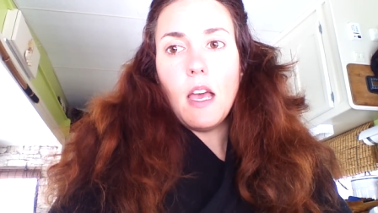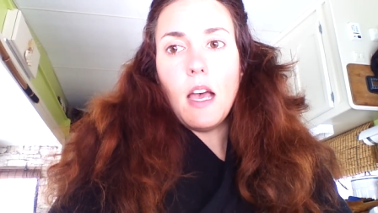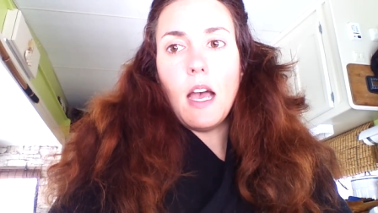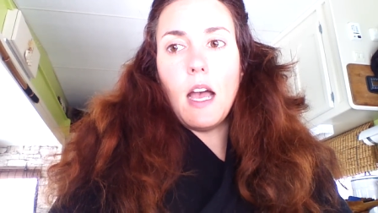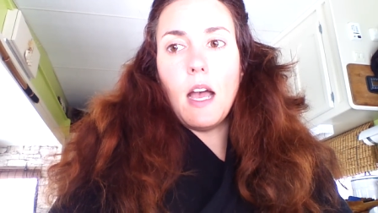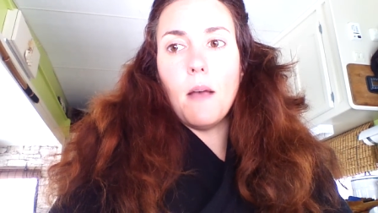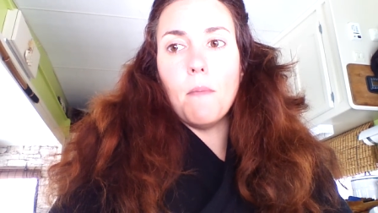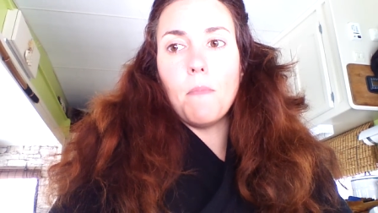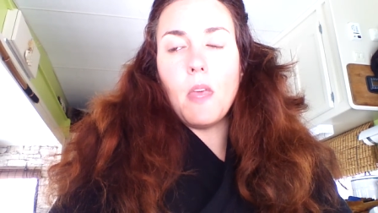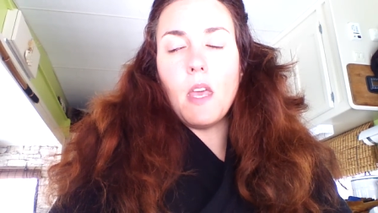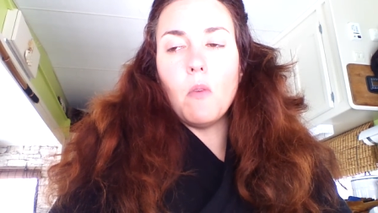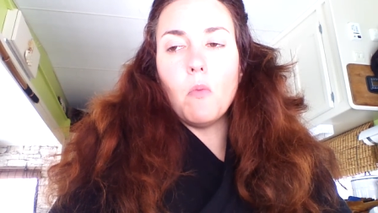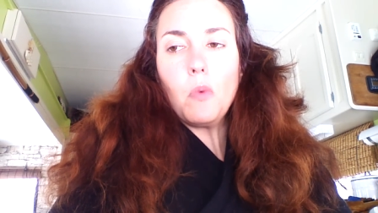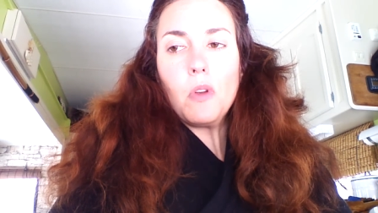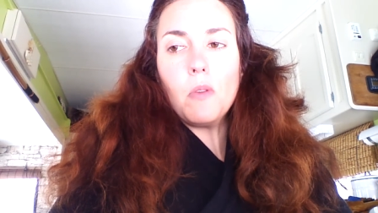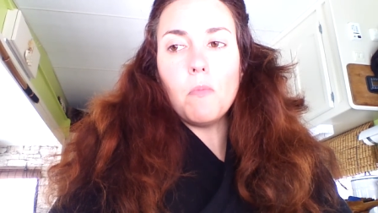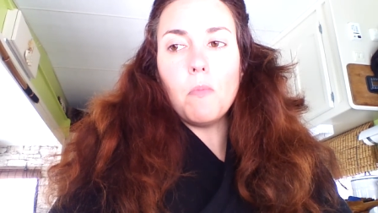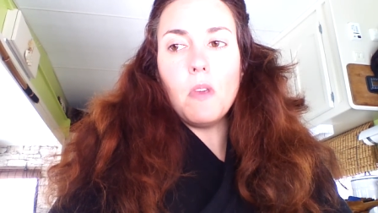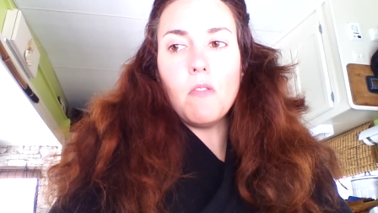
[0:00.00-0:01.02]
um, and
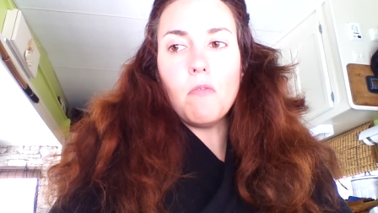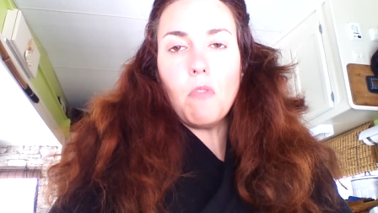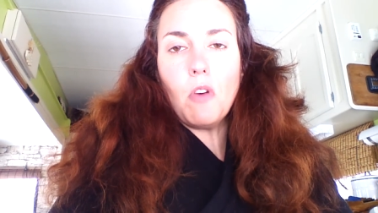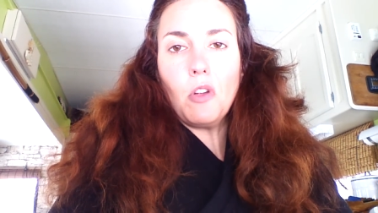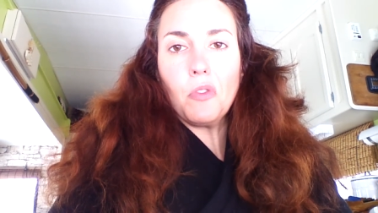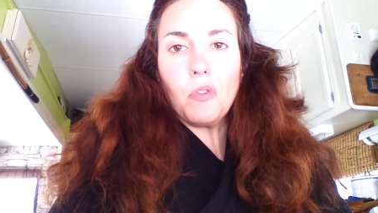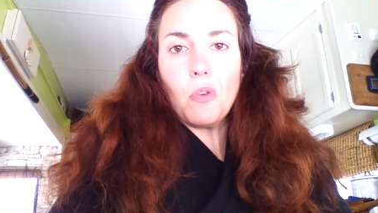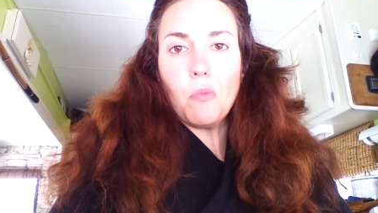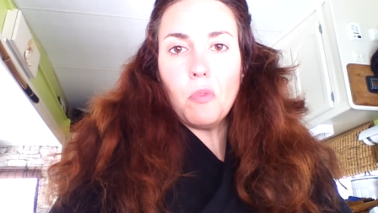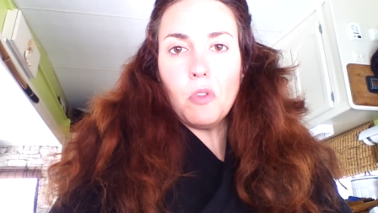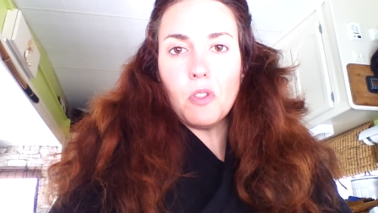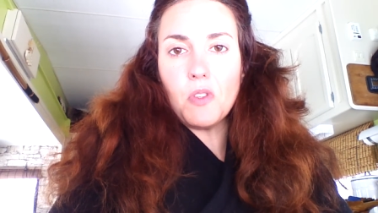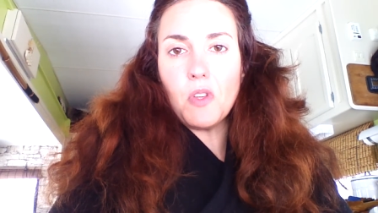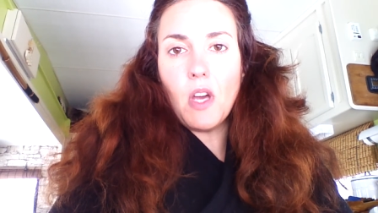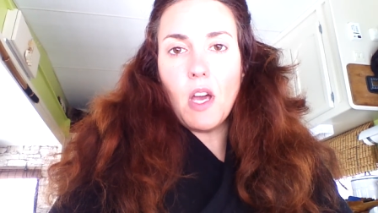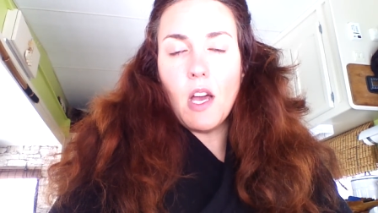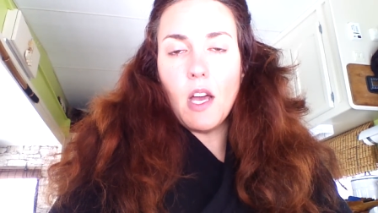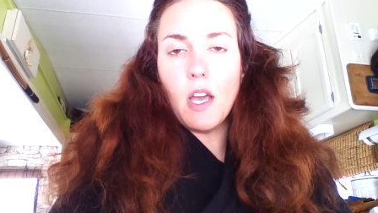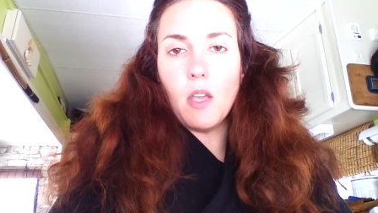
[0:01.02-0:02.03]
wouldn't be vulnerable to
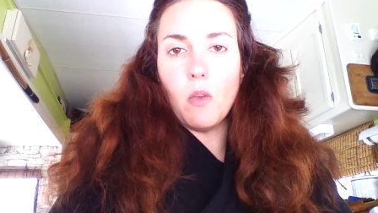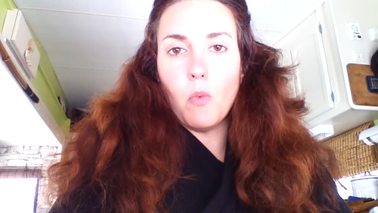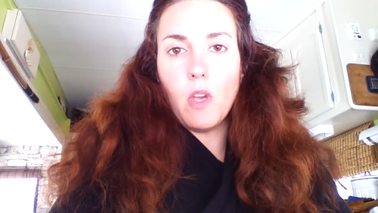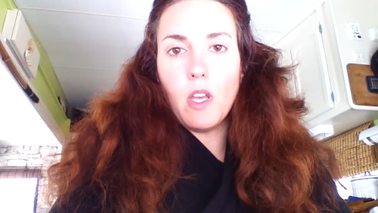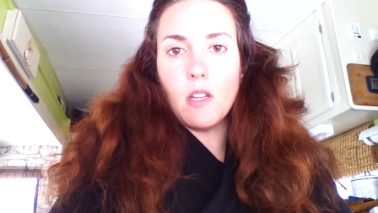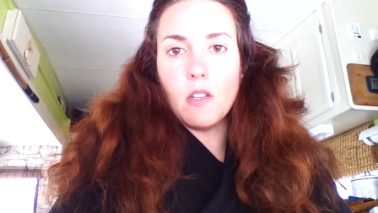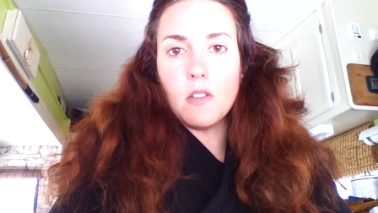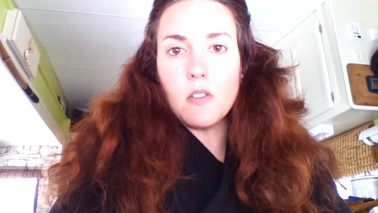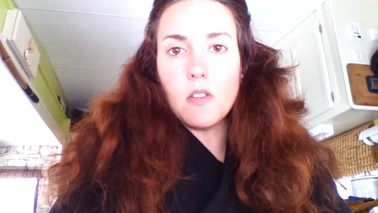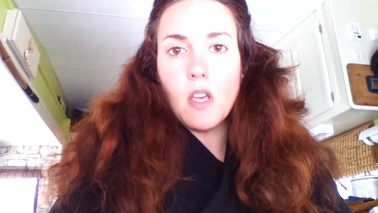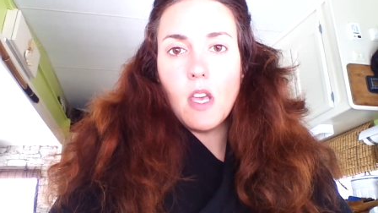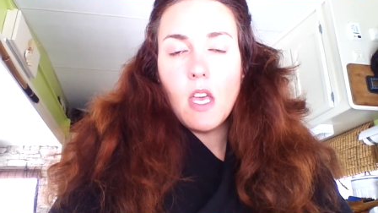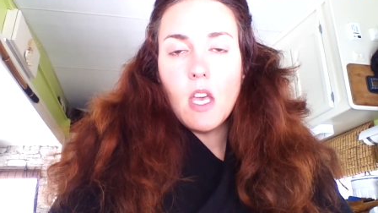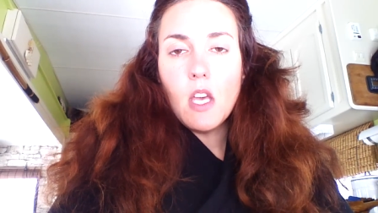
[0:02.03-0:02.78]
high winds.